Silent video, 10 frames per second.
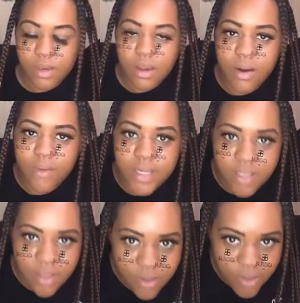All right,
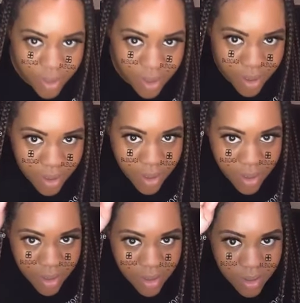so
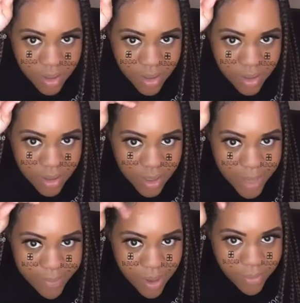
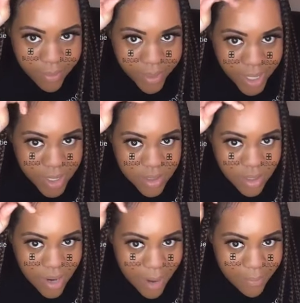keep up with me. So
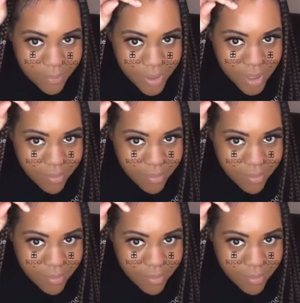I'm pulling my